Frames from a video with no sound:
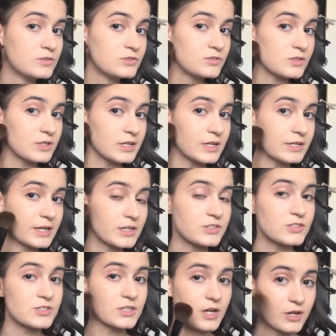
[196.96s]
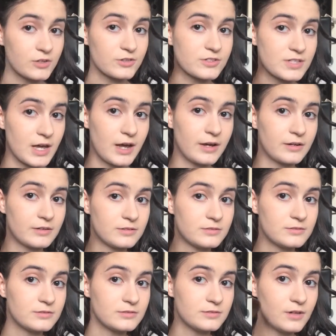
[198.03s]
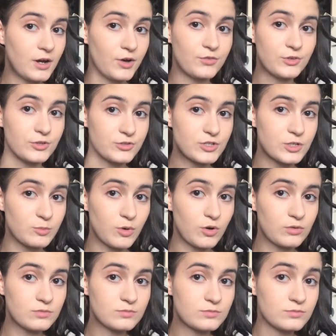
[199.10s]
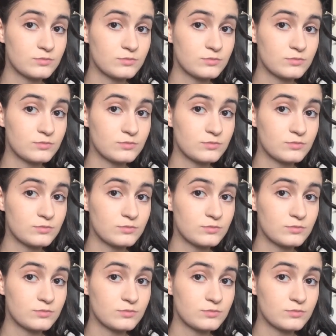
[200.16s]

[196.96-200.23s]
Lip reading: so that it catches the underside of your cheekbone.